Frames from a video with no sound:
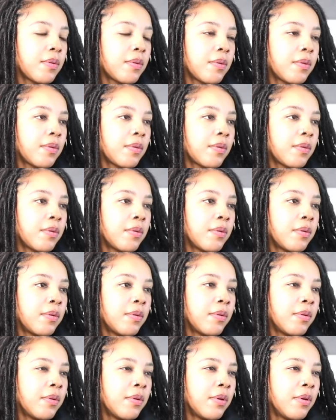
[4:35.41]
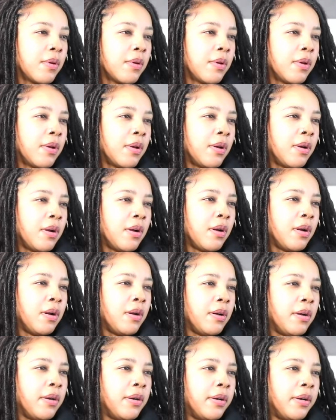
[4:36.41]

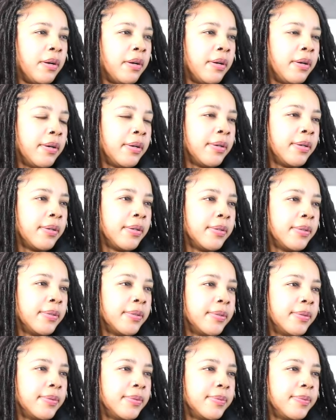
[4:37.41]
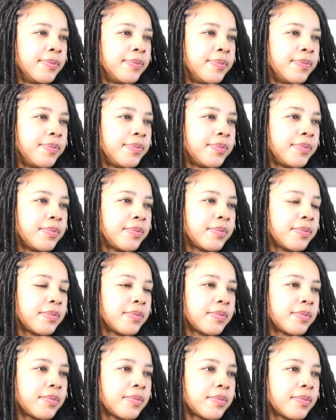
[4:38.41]

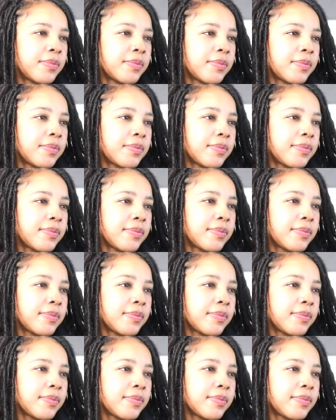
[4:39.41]
This person isn't speaking.